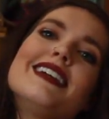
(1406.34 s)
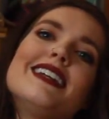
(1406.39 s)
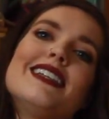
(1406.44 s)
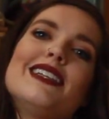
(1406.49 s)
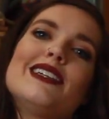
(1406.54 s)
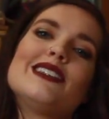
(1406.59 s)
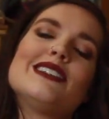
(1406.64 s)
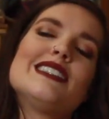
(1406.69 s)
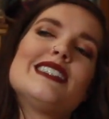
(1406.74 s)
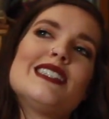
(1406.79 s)

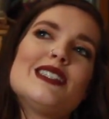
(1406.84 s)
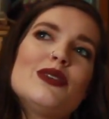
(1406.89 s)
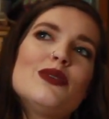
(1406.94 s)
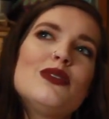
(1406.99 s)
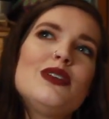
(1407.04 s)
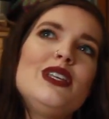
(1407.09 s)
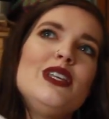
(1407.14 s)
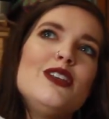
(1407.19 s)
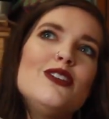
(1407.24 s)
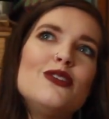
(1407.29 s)
And they're just
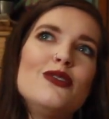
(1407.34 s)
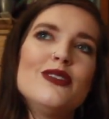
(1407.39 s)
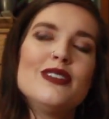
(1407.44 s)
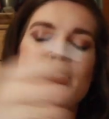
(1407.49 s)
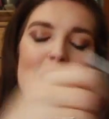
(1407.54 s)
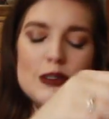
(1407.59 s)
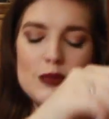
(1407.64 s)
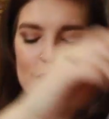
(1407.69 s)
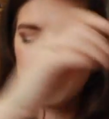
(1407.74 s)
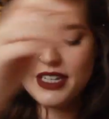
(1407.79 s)
so cute
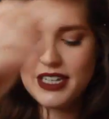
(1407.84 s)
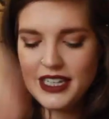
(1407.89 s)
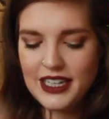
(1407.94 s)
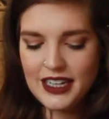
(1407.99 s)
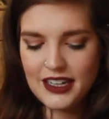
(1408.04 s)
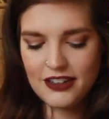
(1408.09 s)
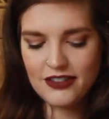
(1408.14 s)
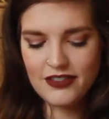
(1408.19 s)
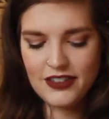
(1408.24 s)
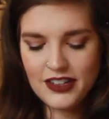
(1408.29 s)
and
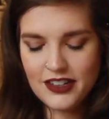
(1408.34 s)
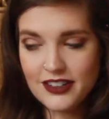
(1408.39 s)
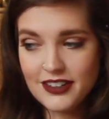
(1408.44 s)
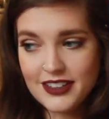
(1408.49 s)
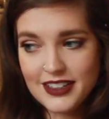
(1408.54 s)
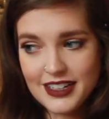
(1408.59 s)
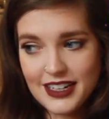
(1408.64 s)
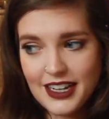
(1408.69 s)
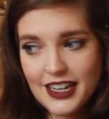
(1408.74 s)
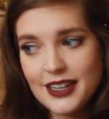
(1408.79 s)
springy, I
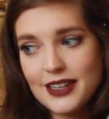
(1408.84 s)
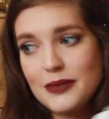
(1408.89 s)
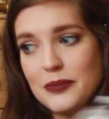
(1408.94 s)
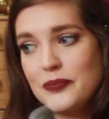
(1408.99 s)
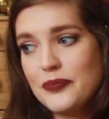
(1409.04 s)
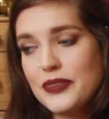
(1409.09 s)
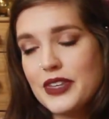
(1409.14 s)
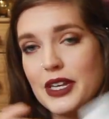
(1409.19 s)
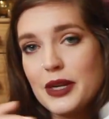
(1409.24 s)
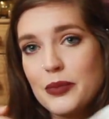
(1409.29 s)
felt. And
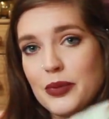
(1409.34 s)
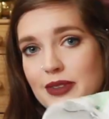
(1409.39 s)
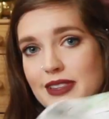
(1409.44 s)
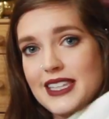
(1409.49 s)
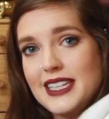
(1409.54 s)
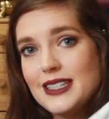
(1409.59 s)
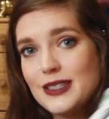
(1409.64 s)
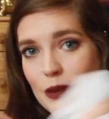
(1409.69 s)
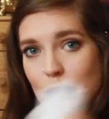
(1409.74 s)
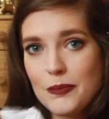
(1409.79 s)
I'm gonna put
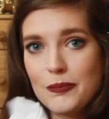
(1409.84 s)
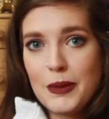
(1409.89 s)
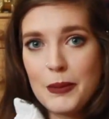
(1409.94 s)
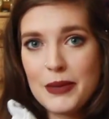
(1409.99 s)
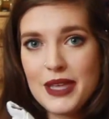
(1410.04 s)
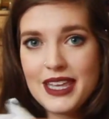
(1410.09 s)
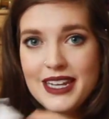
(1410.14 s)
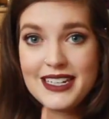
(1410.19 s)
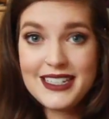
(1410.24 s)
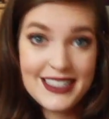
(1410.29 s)
these on my
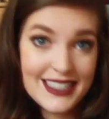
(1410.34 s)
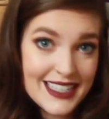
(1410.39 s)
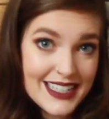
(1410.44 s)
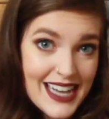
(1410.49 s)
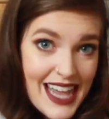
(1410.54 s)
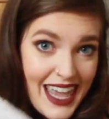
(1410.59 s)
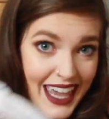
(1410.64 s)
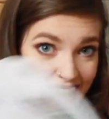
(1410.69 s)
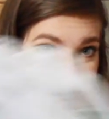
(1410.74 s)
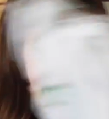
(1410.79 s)
bed
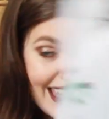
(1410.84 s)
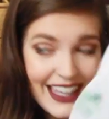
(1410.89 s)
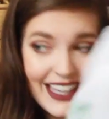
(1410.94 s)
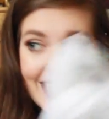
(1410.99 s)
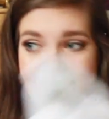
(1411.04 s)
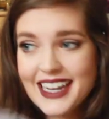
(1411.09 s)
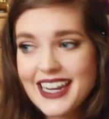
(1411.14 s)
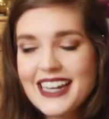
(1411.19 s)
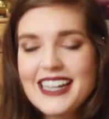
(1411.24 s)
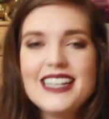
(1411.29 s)
today.
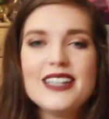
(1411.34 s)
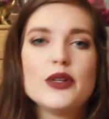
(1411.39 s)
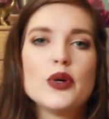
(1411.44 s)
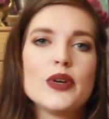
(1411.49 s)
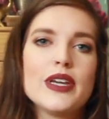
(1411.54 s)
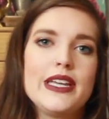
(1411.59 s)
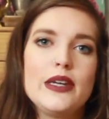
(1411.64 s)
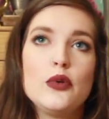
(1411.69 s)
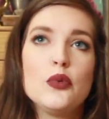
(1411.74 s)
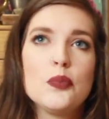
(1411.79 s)
I need to
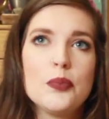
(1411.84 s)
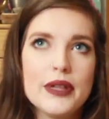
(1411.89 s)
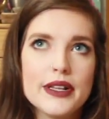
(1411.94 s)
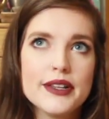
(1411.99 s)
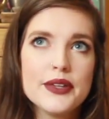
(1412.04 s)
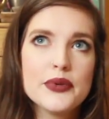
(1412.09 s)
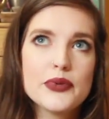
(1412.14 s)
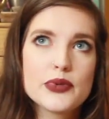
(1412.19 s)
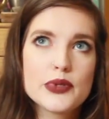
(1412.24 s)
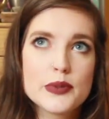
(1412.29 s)
go get new
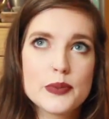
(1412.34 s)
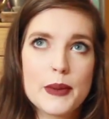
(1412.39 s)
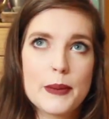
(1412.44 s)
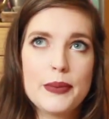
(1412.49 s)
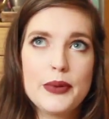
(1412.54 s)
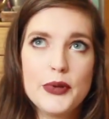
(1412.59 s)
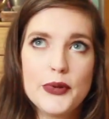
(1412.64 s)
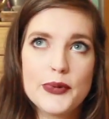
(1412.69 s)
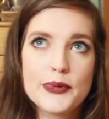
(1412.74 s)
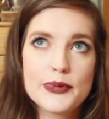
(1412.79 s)
pillows because my
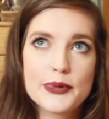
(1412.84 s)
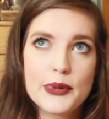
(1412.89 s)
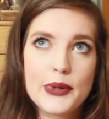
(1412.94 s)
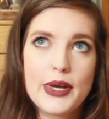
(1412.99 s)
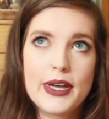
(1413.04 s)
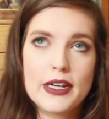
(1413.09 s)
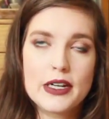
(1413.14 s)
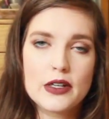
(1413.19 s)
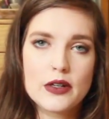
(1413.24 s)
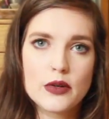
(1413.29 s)
pillows
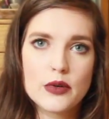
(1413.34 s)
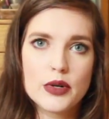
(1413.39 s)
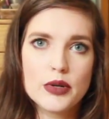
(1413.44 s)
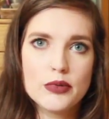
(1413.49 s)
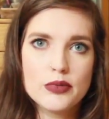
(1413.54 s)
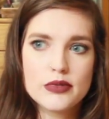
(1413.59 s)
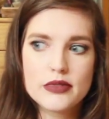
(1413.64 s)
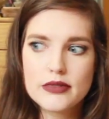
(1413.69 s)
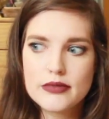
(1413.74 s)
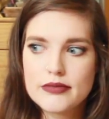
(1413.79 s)
are kind of
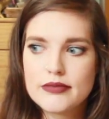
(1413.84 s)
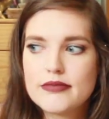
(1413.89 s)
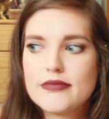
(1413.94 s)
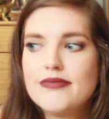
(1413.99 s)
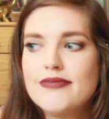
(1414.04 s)
gross.